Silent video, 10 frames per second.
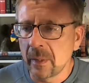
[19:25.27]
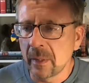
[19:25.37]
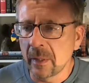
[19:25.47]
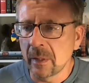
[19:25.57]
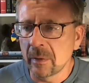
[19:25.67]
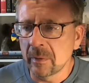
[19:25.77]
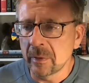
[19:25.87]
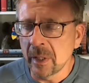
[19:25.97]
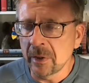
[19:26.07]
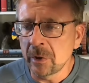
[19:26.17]

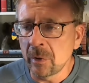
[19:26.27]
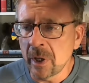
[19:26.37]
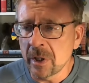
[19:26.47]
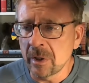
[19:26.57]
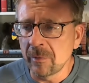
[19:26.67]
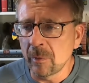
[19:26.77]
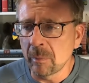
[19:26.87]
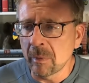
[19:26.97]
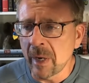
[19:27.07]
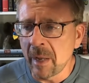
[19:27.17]
another donation
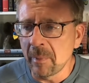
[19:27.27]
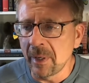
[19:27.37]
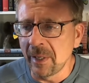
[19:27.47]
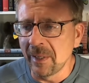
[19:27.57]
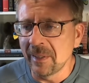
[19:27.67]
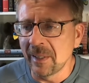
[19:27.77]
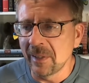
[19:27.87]
from Crimony.